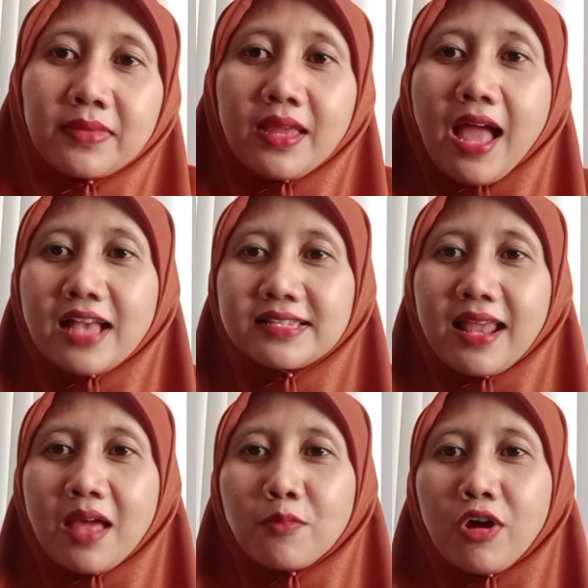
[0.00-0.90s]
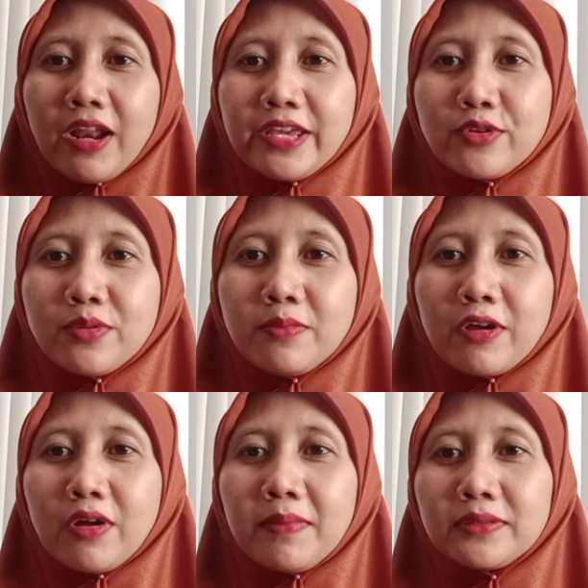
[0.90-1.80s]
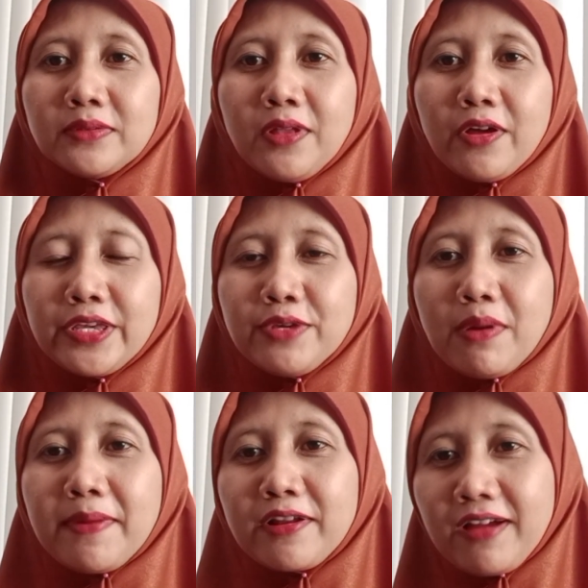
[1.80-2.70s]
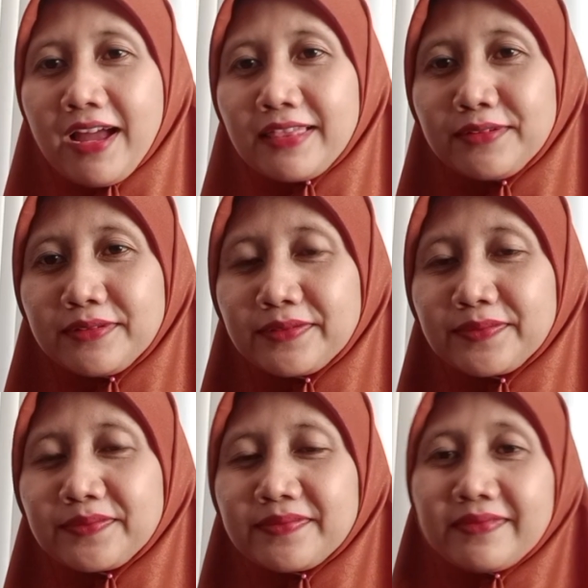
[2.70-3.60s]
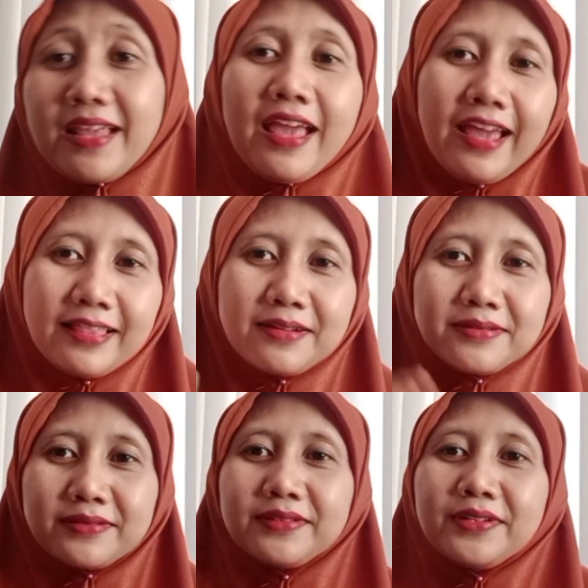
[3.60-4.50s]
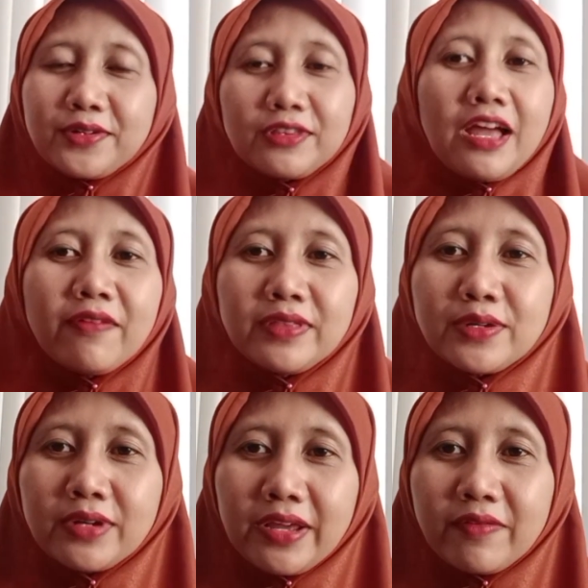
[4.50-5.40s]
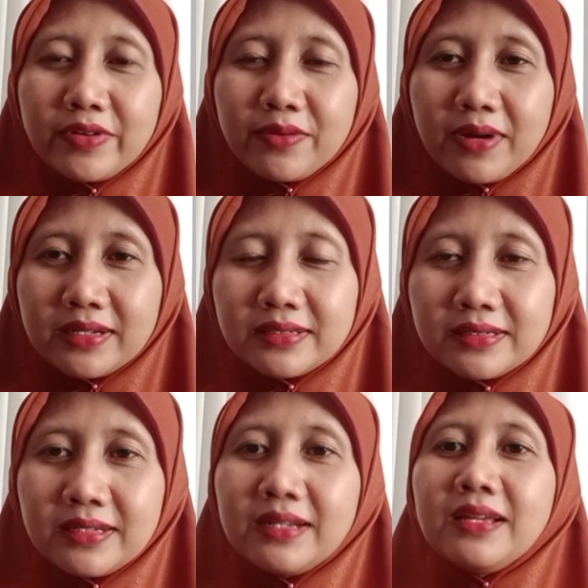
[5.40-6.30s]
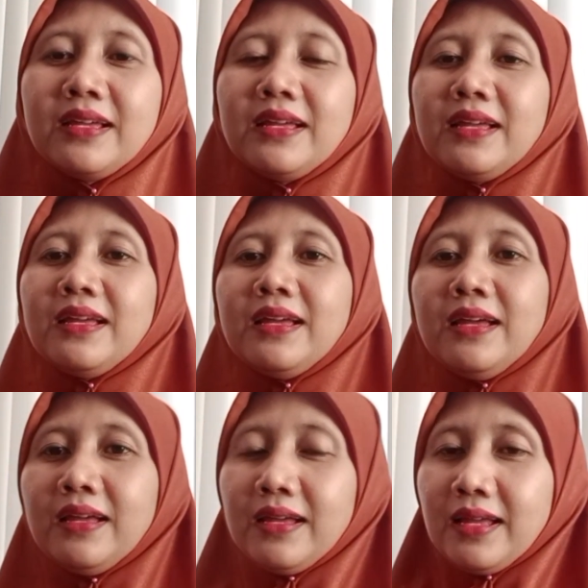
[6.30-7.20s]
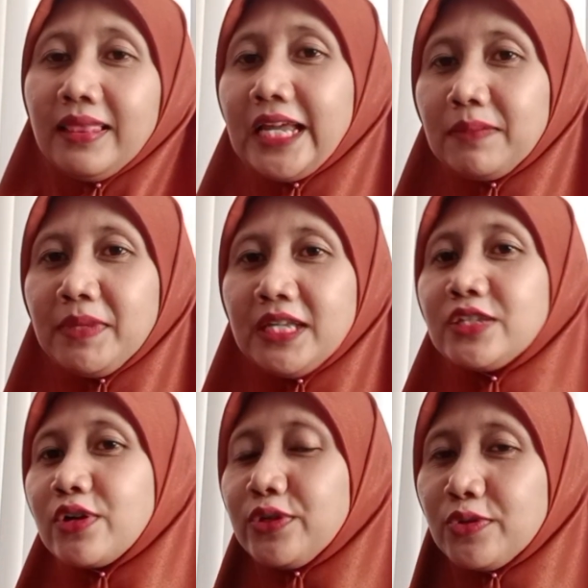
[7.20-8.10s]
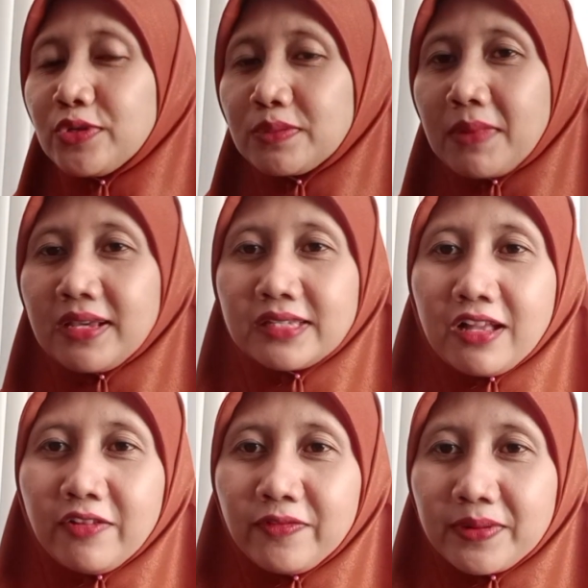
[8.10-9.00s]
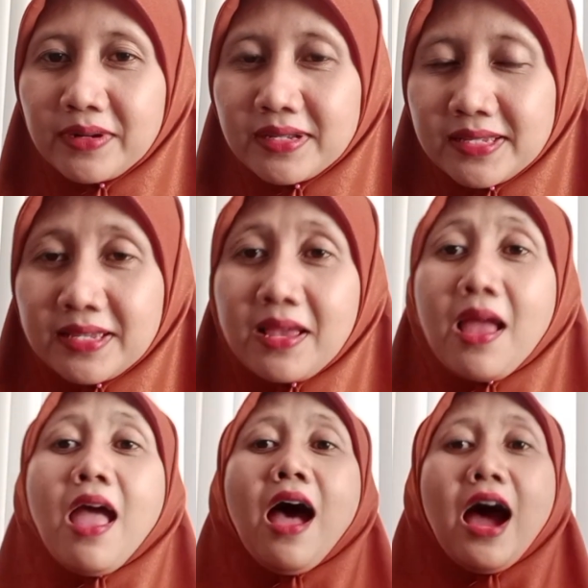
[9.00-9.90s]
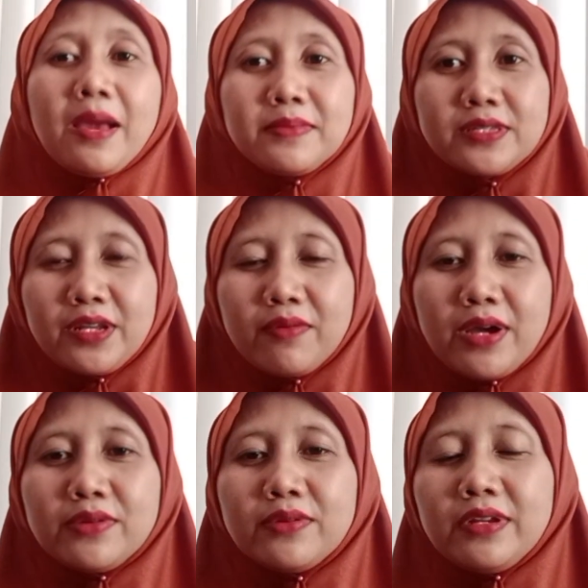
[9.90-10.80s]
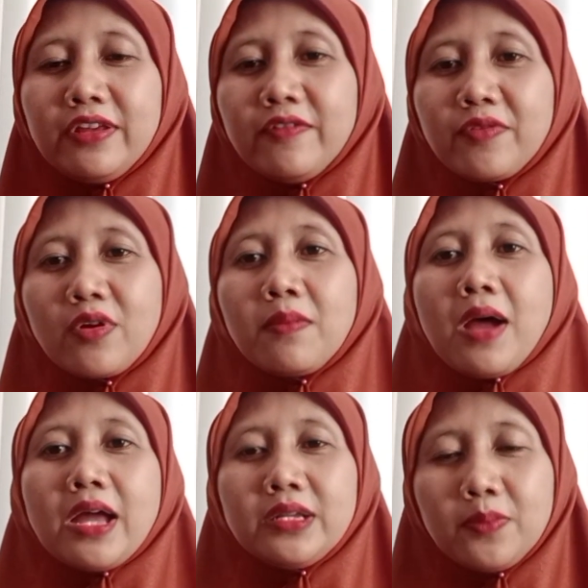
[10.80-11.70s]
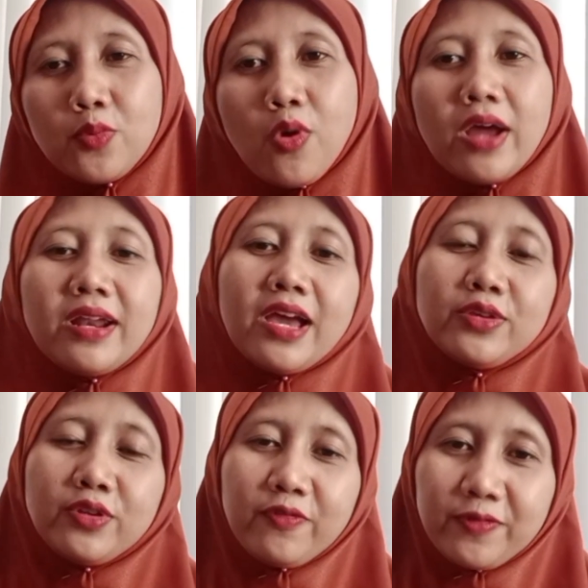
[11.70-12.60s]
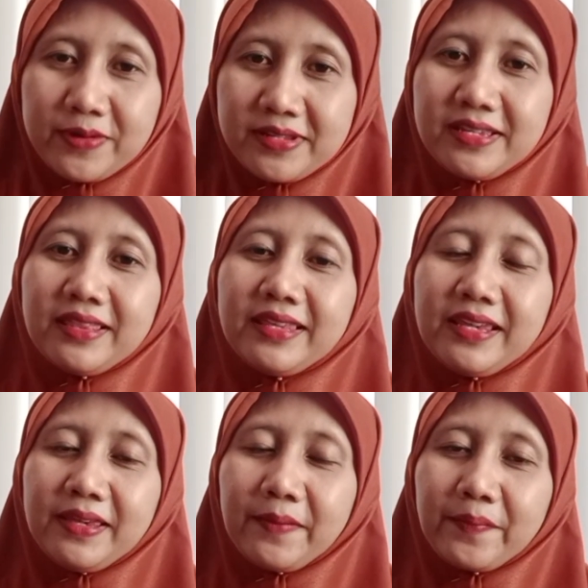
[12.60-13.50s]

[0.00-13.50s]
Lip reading: Assalamualaikum warahmatullahi wabarakatuh. Hello, good afternoon everyone. Let me introduce myself first. I'm Sri Wahyuni from Adibuana University.